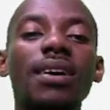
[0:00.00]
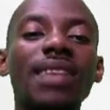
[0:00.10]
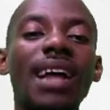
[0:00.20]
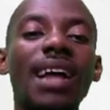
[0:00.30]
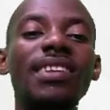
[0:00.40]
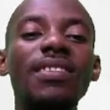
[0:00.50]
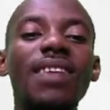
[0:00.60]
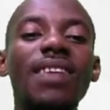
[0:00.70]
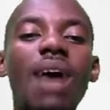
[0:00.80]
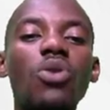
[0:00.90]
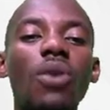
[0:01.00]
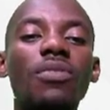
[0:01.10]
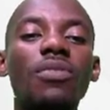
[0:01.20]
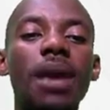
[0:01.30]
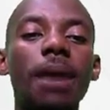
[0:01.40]
Now this is the angle of
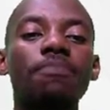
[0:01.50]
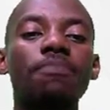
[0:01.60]
dip here.